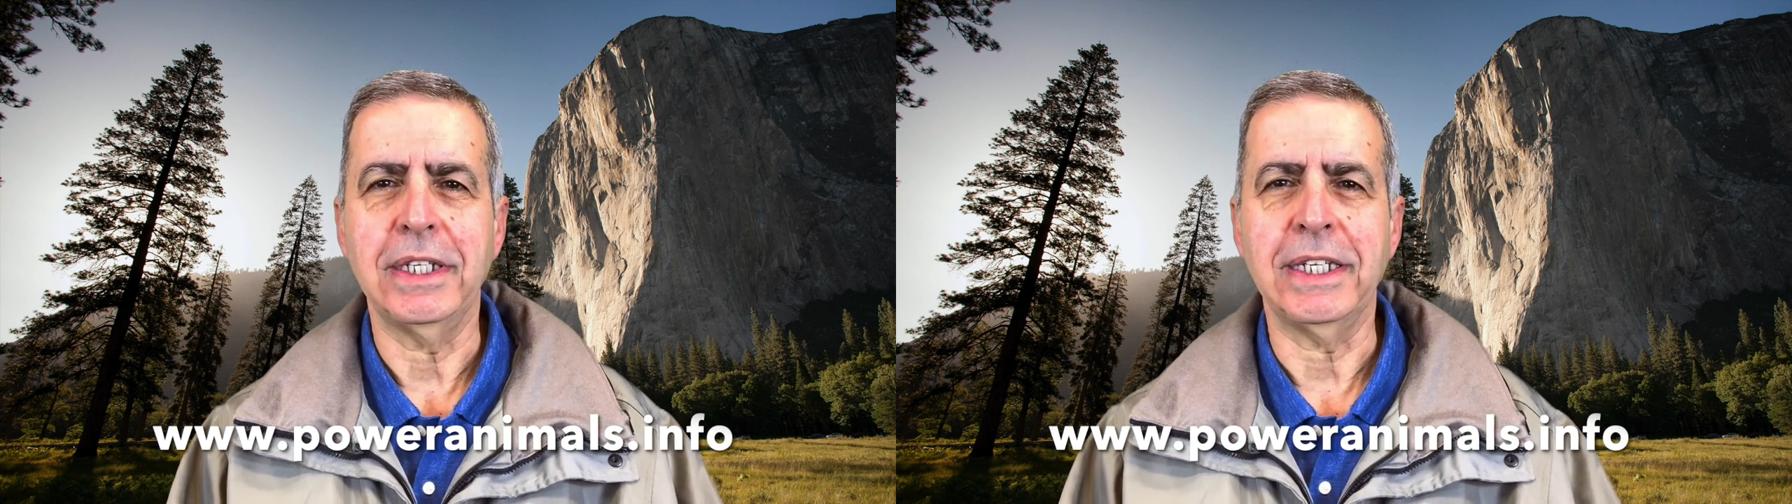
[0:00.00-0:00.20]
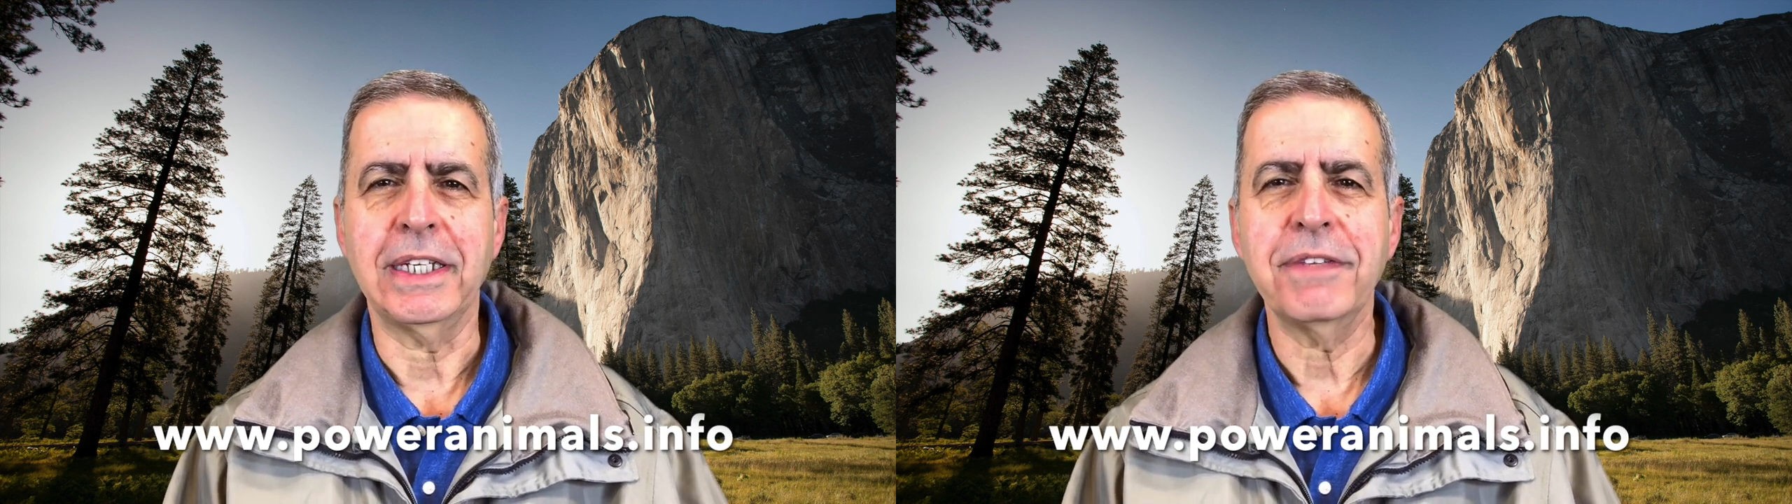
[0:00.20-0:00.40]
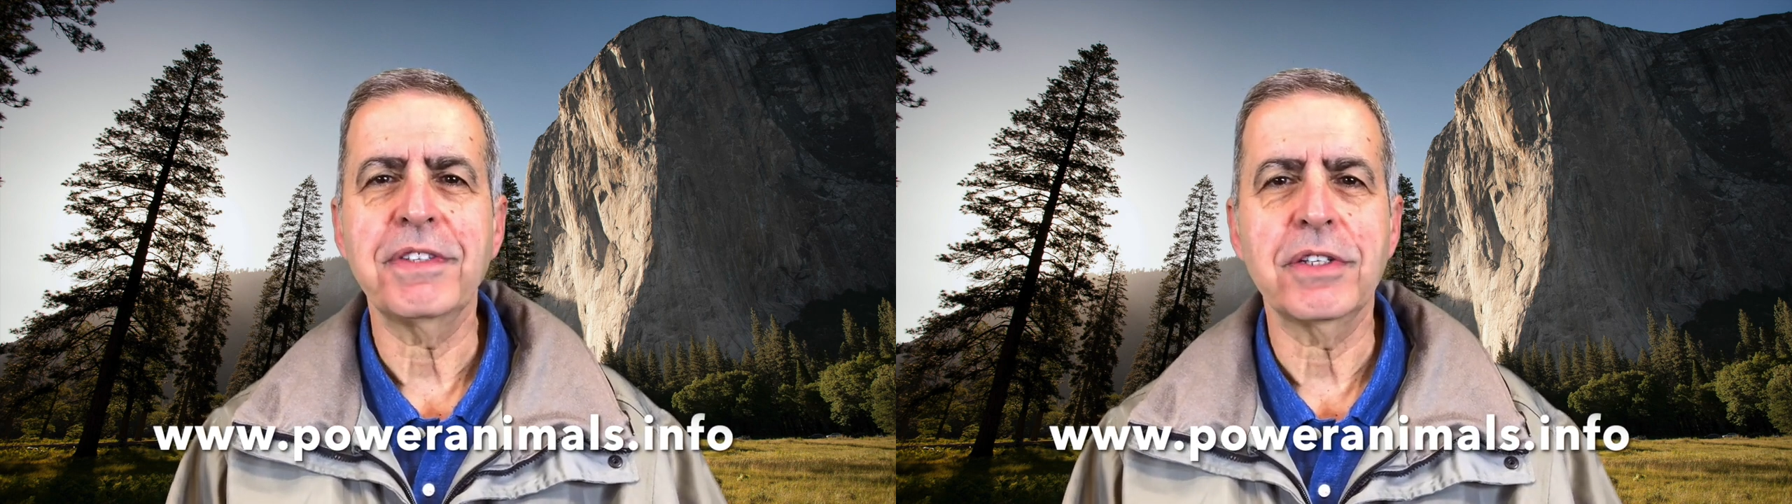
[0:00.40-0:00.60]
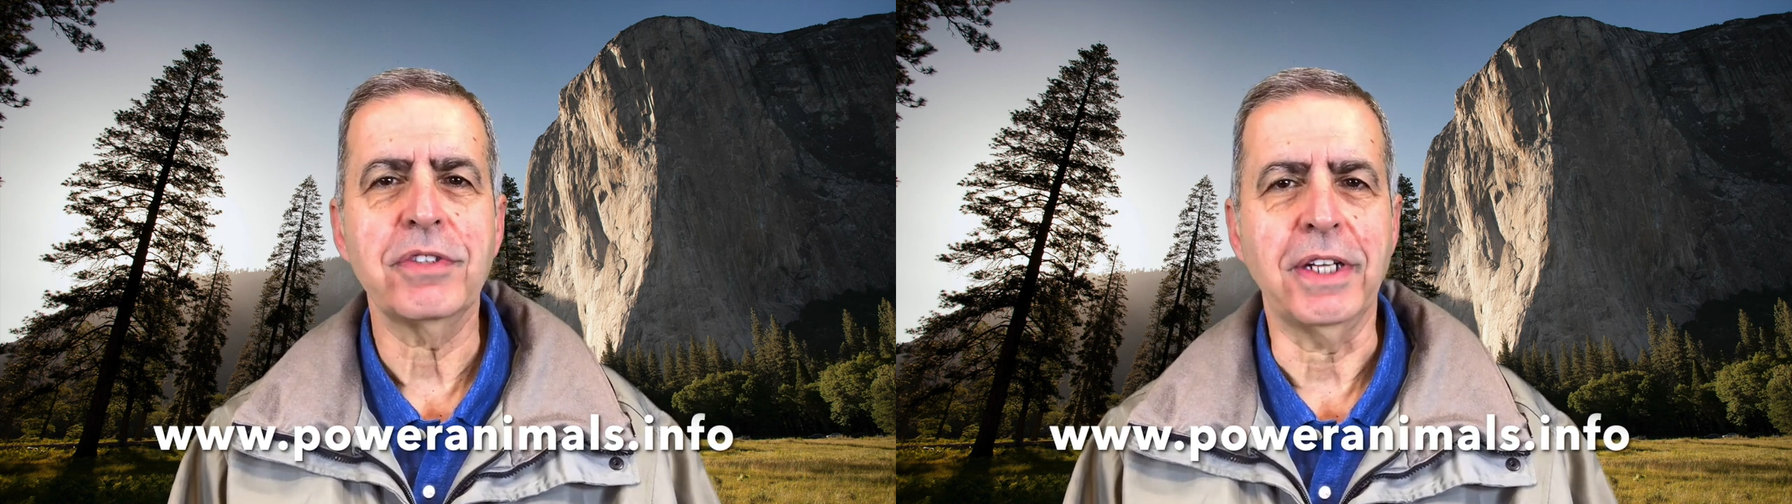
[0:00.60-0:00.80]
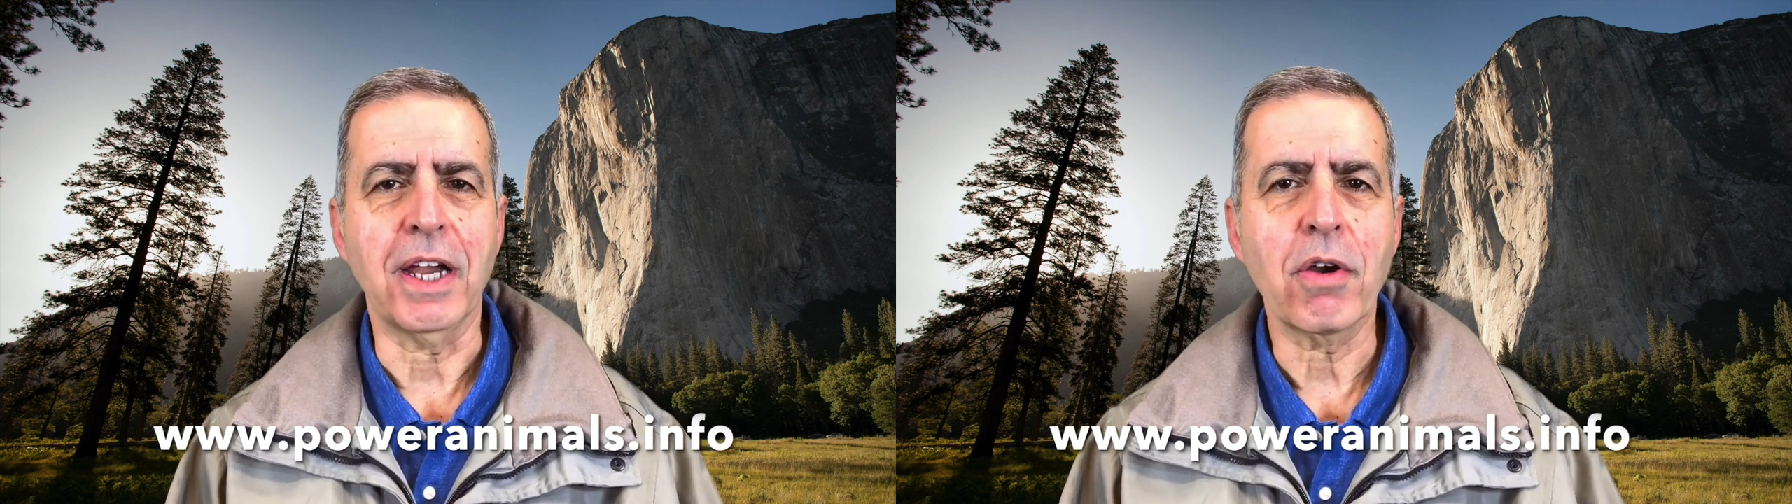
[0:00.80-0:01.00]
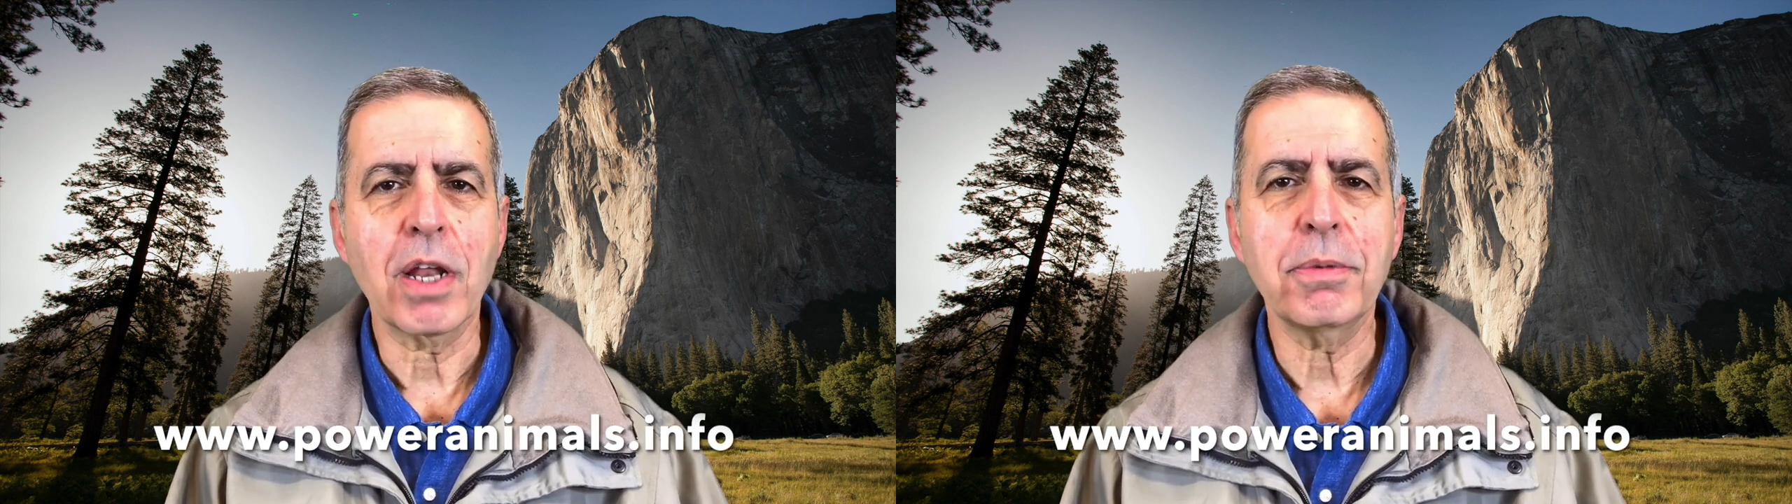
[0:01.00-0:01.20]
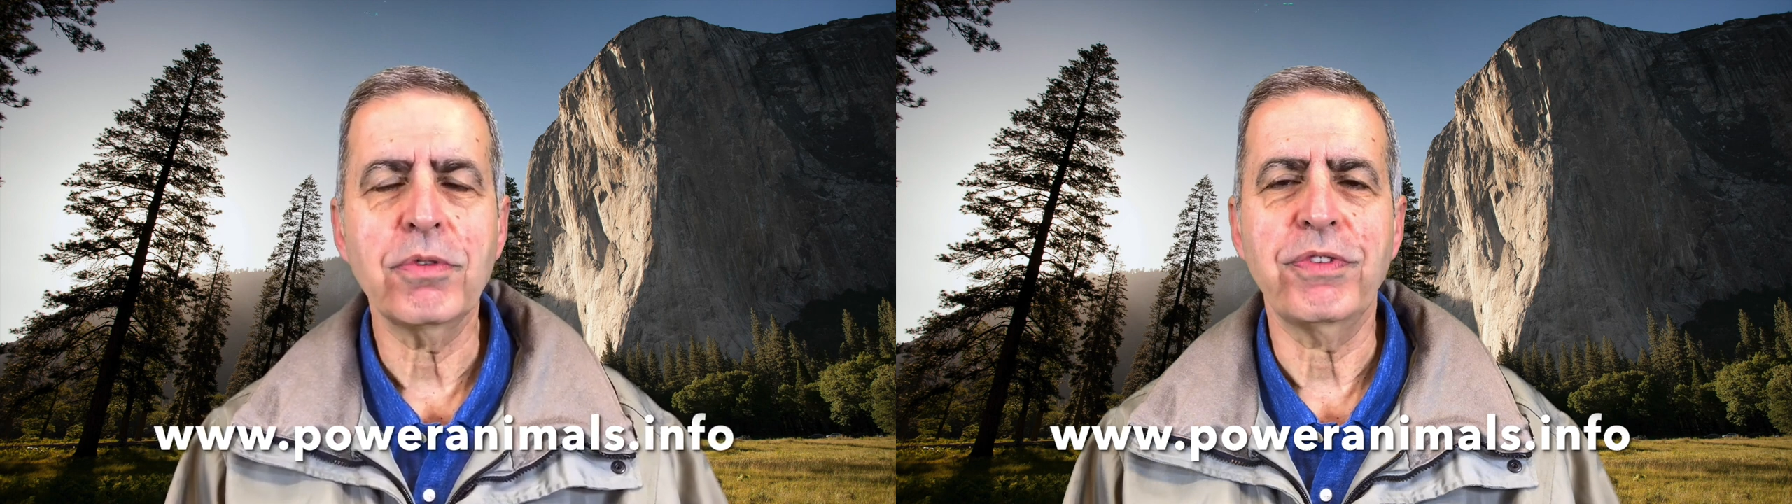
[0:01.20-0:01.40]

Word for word: it gives us an incredible